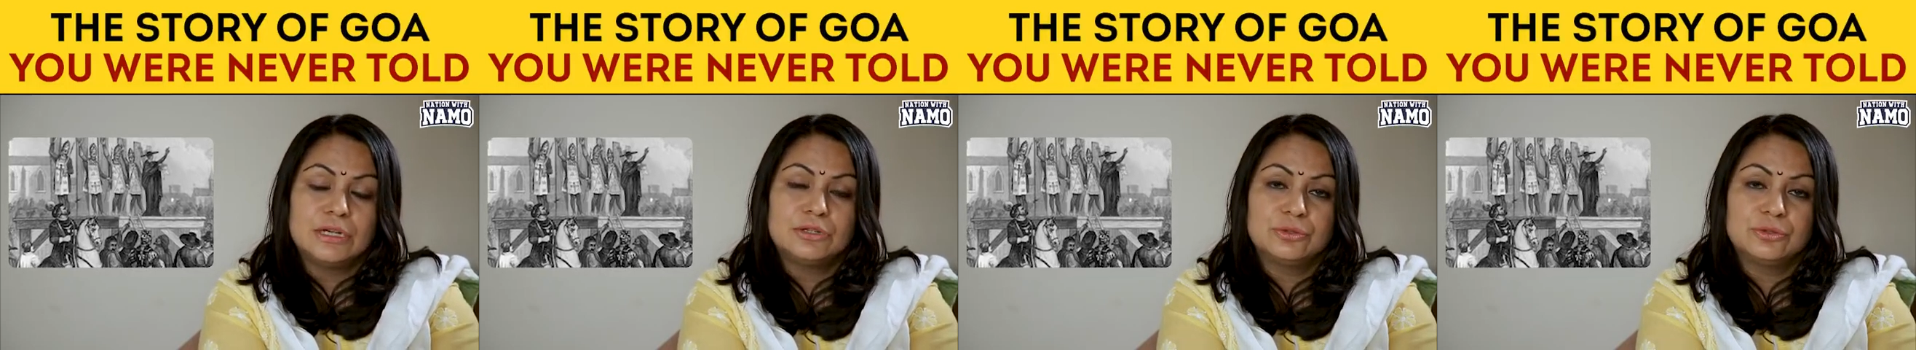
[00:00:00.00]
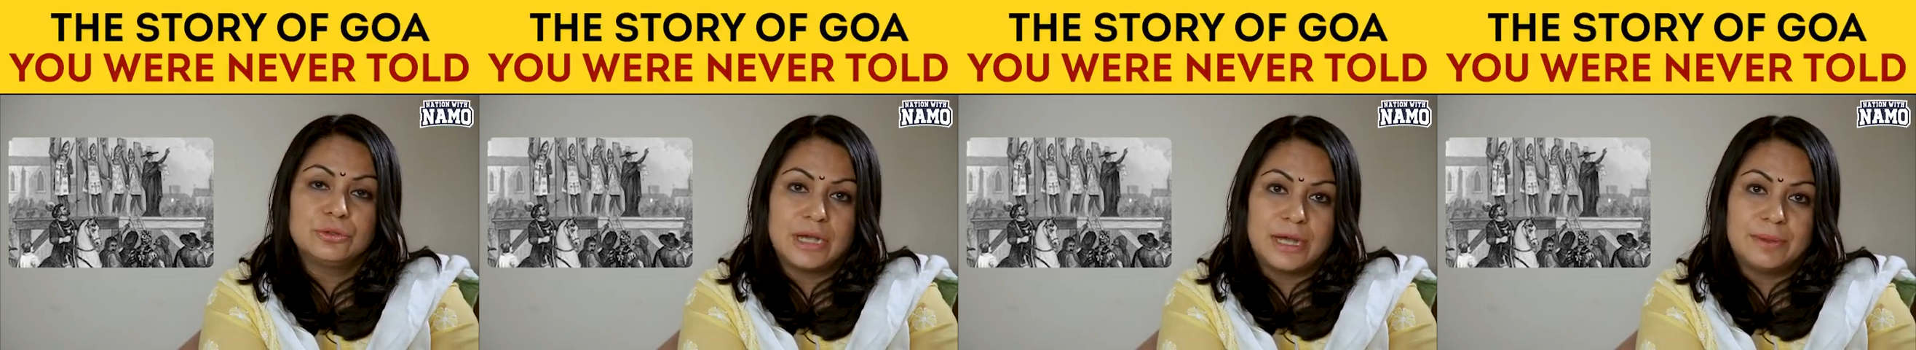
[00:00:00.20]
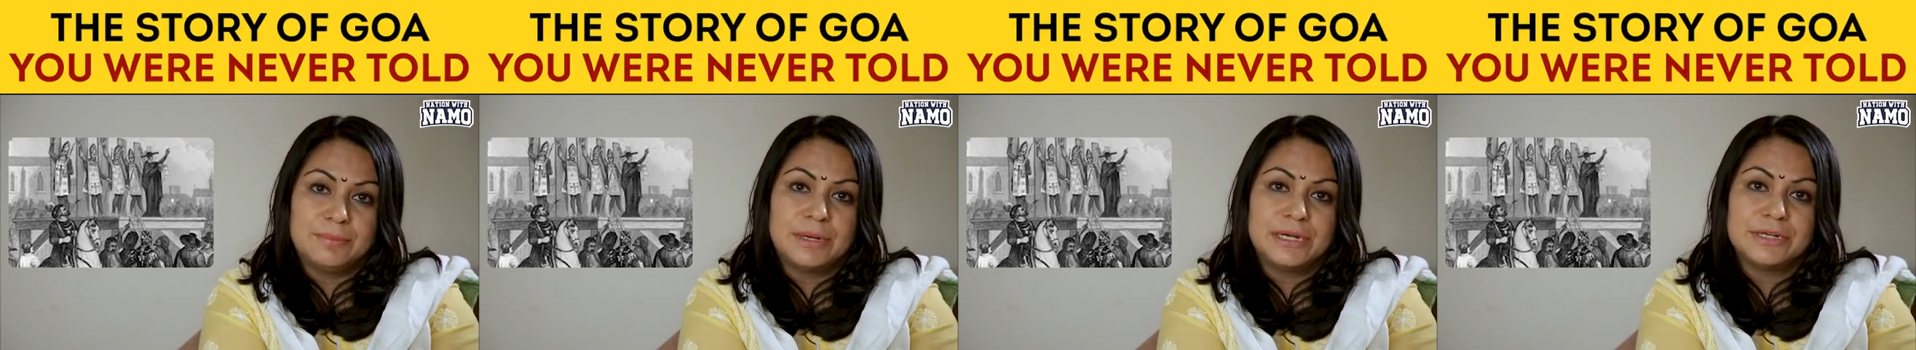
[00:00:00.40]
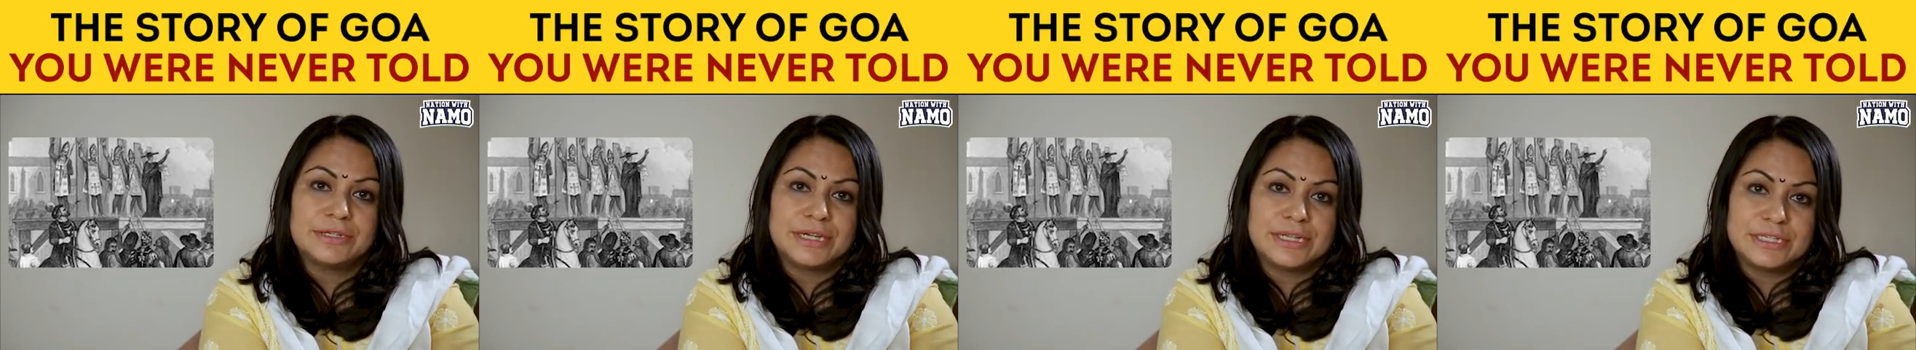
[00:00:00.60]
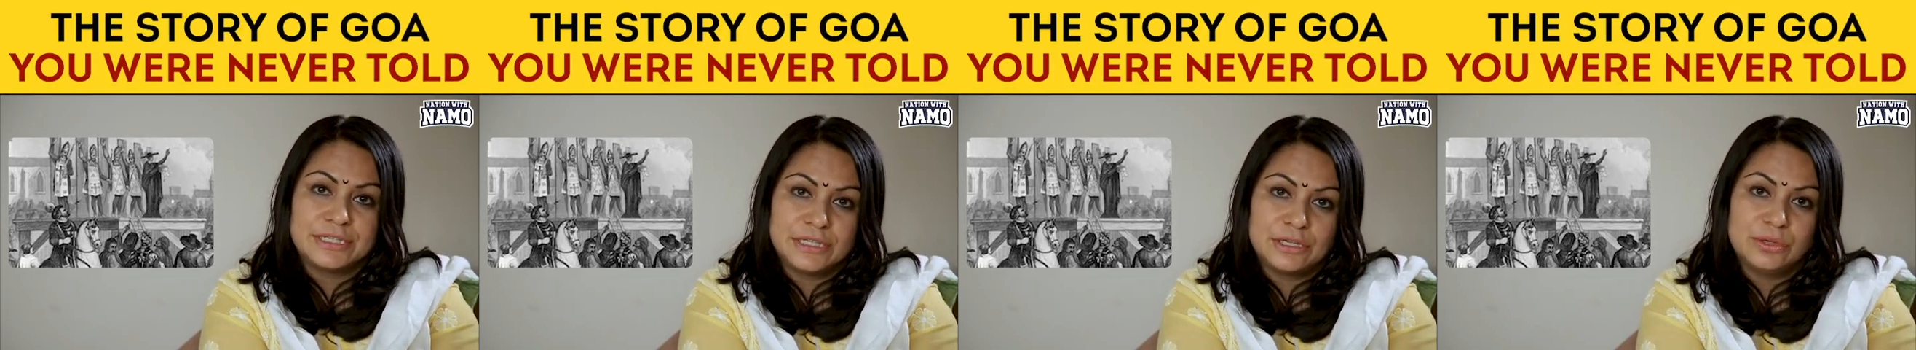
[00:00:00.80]
to come and
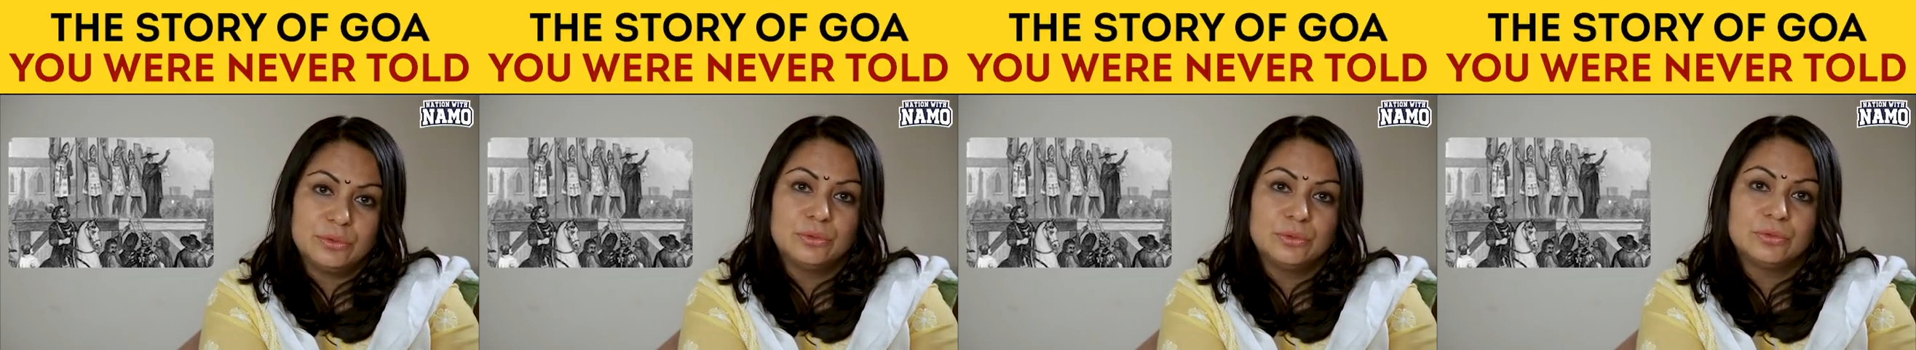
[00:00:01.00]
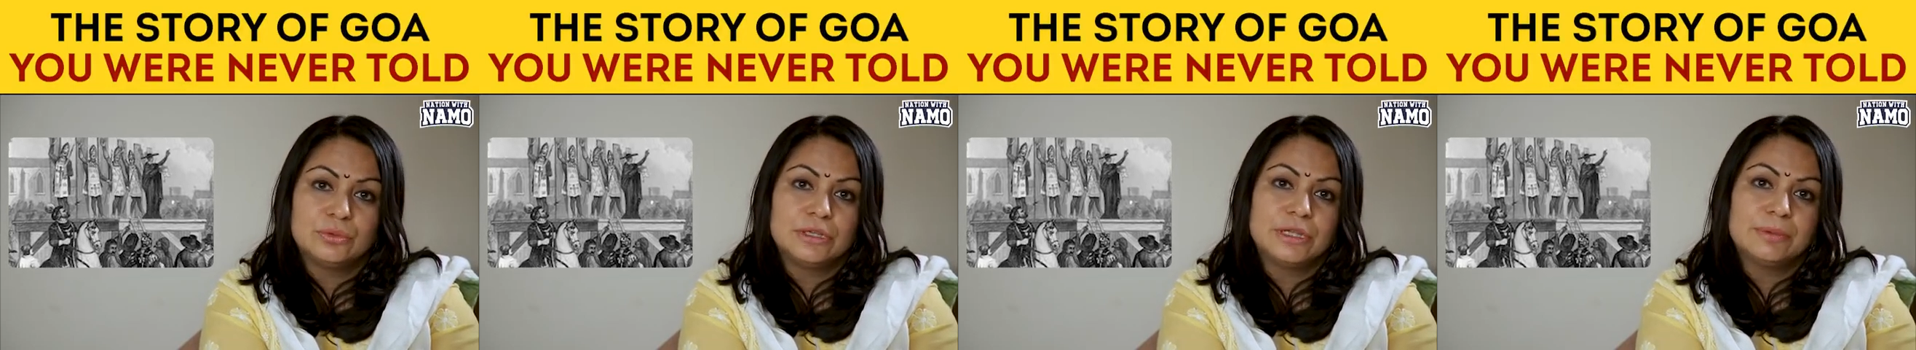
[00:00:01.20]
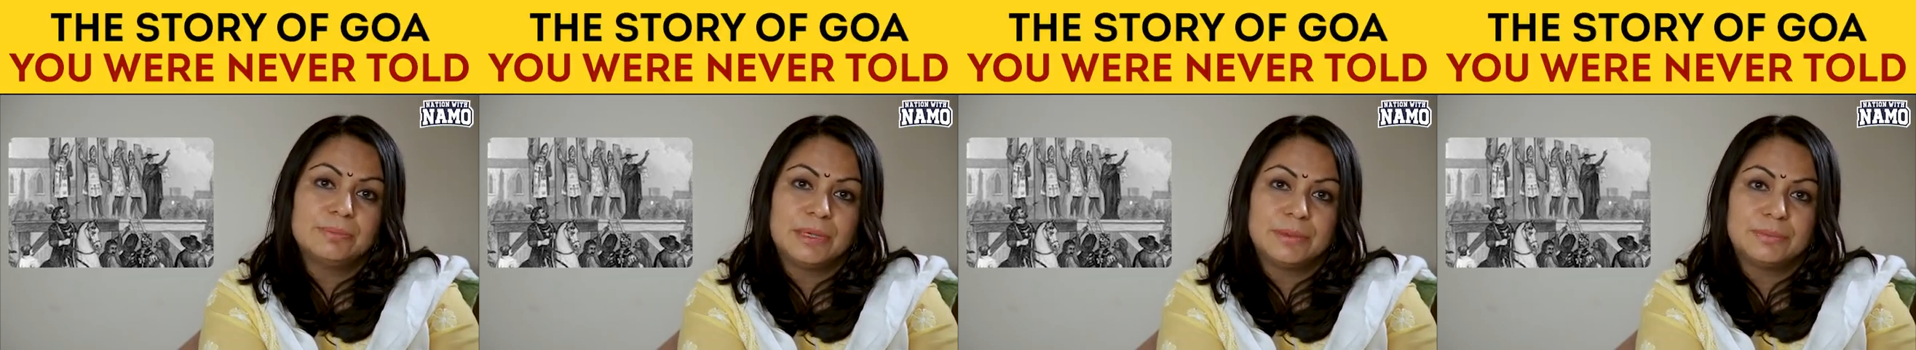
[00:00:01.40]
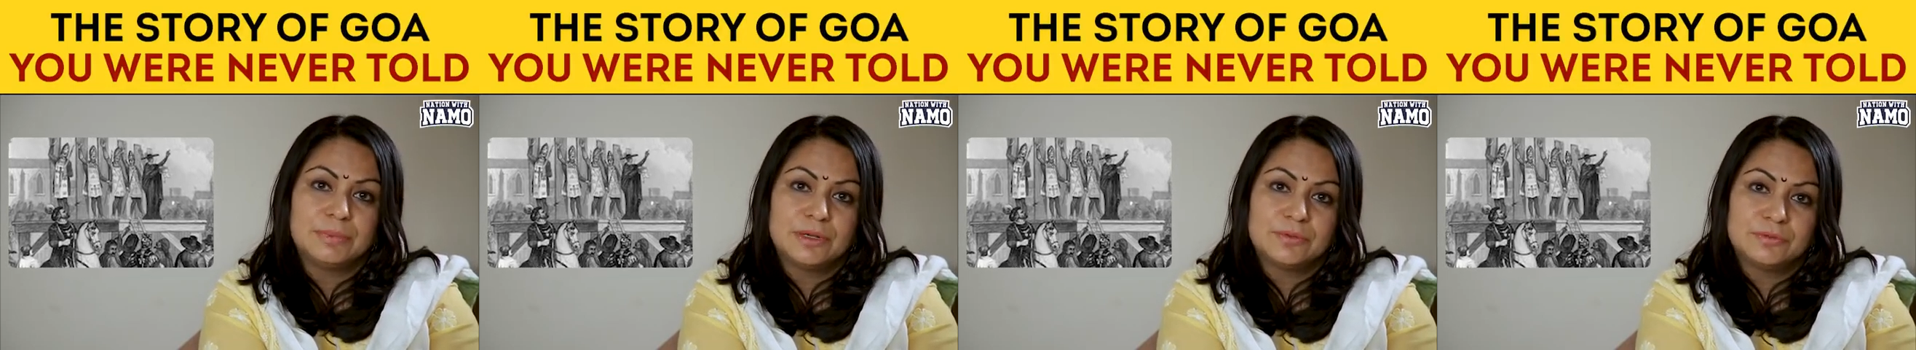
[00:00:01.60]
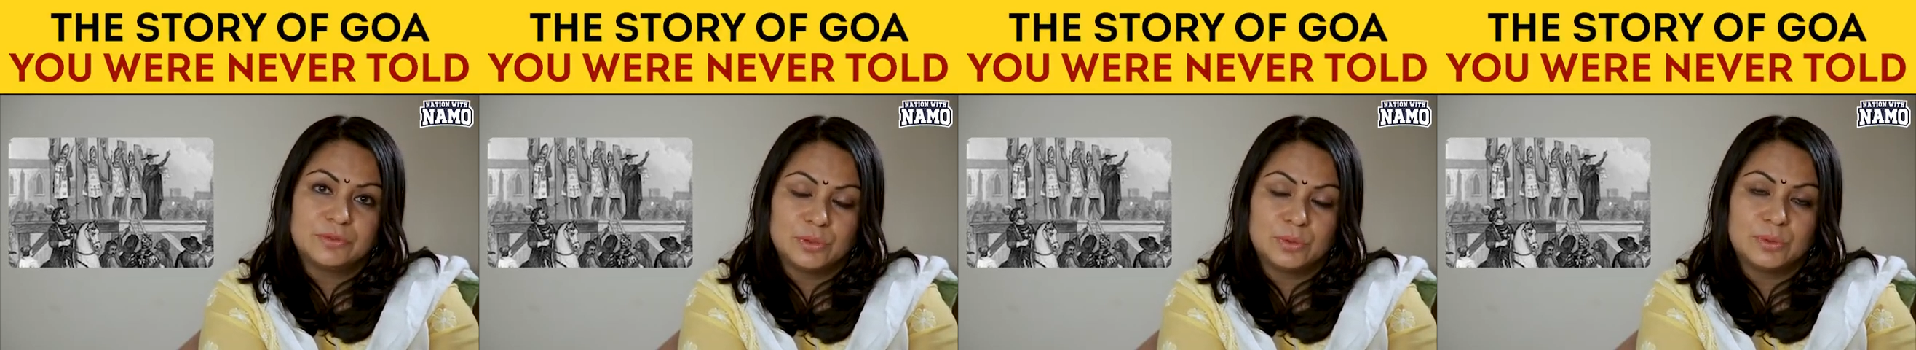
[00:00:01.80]
rescue the
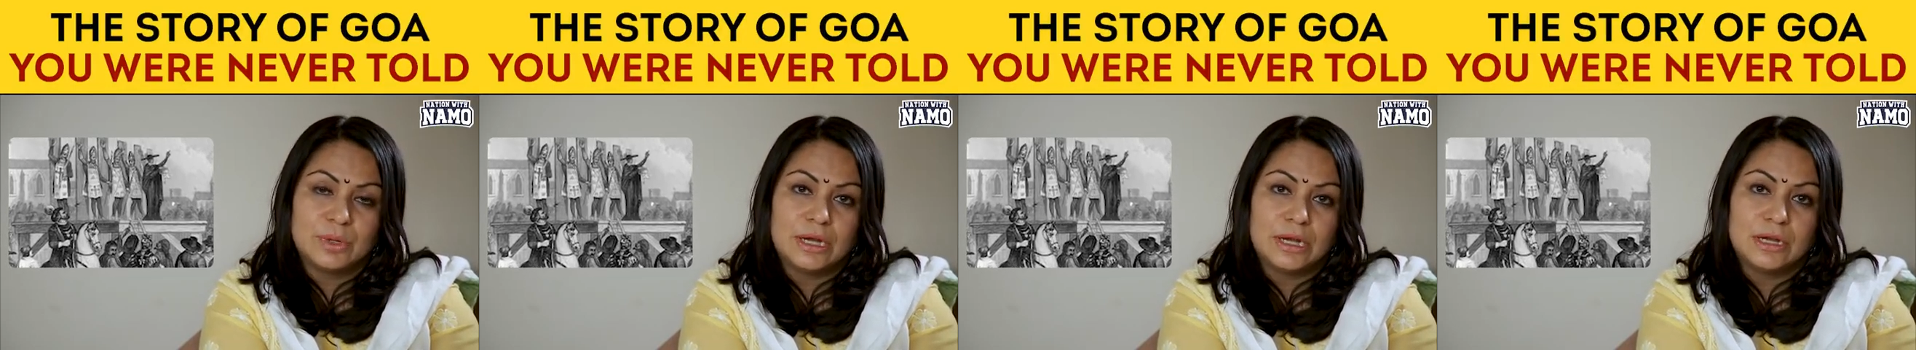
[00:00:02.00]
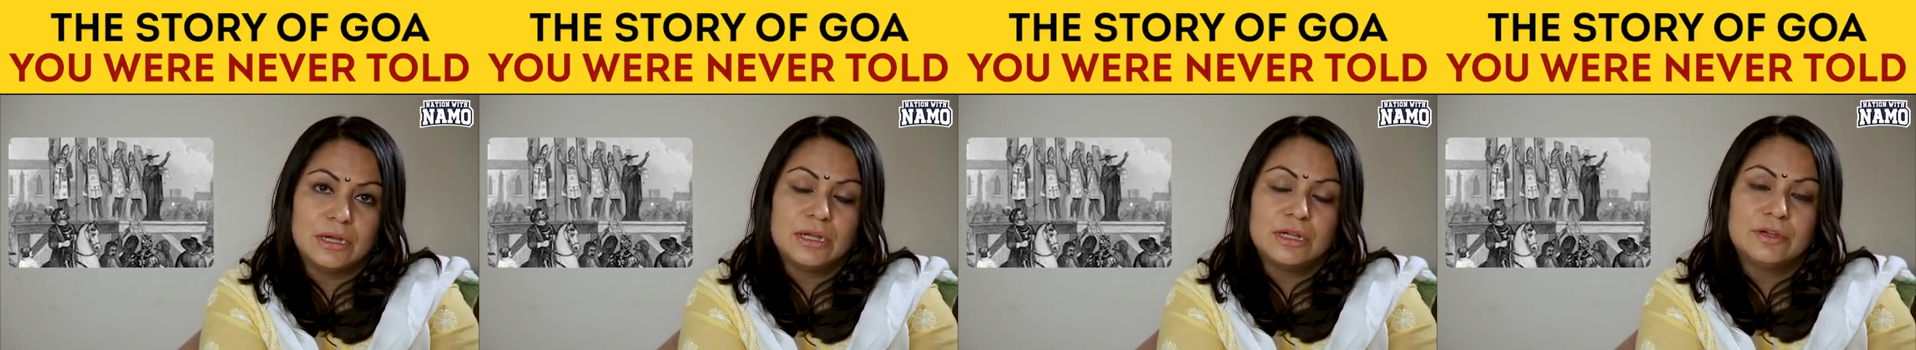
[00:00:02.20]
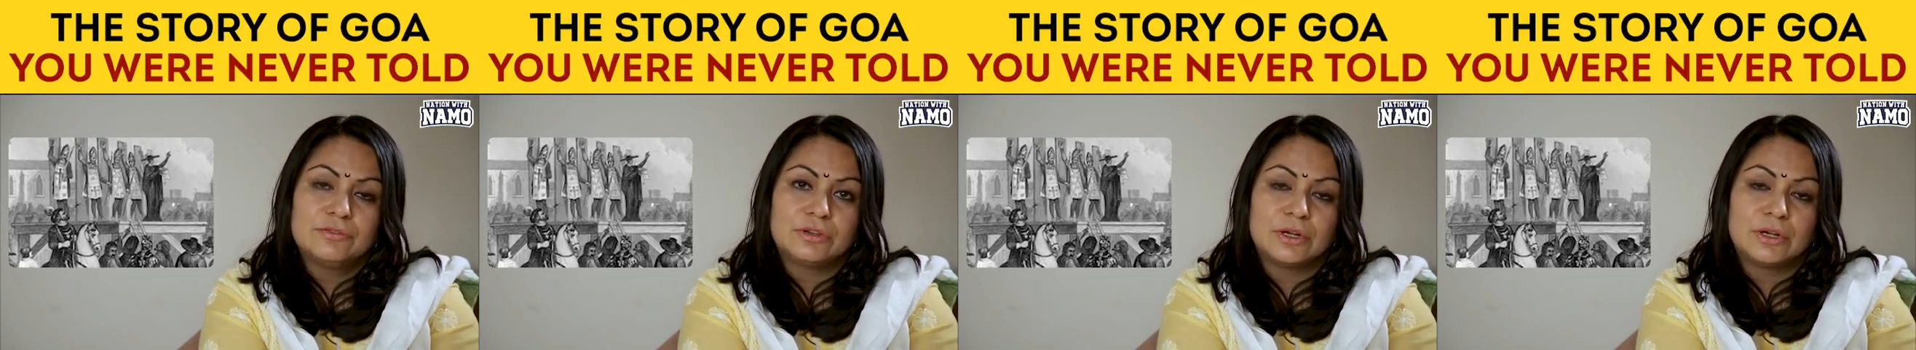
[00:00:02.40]
people of Goa